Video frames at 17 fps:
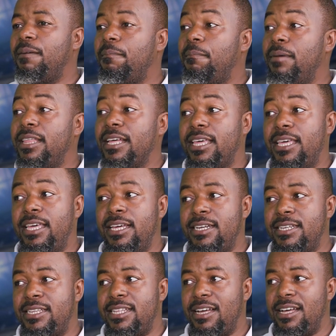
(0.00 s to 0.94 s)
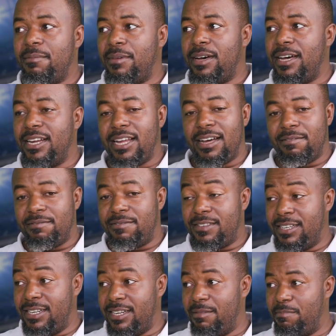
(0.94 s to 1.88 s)
But the kids there, man, I've
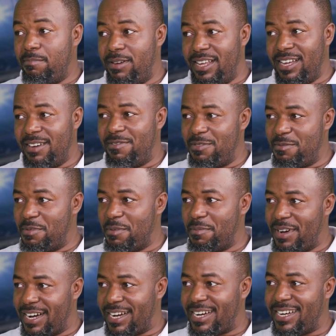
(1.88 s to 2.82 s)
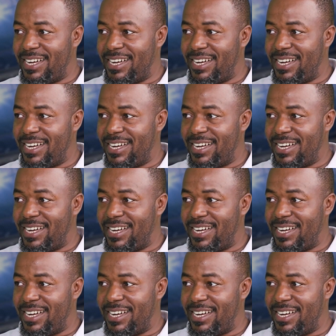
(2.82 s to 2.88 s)
seen them playing football, Mark.